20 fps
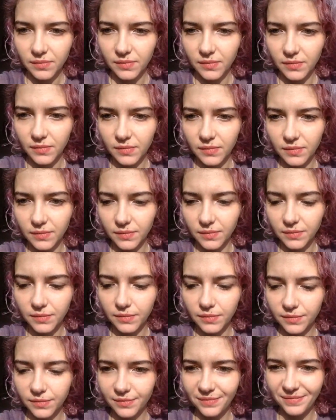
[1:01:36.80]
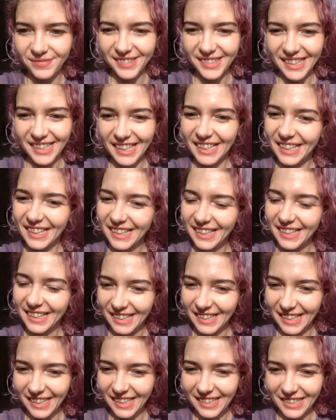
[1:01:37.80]

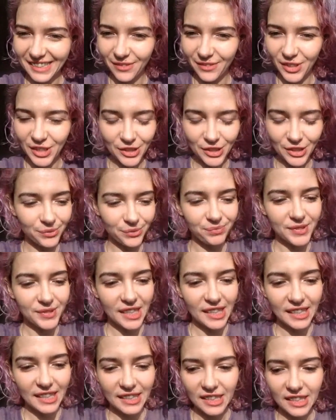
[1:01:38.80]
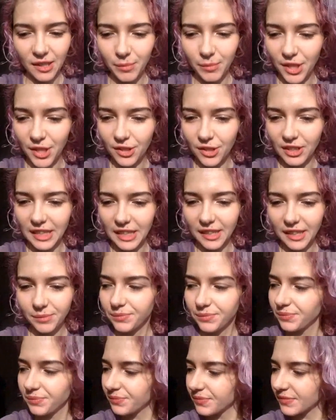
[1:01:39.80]
Okay, that's number 2. Number 3
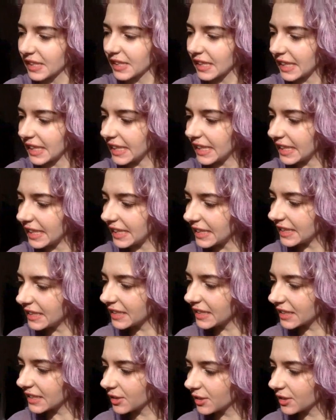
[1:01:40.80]
is,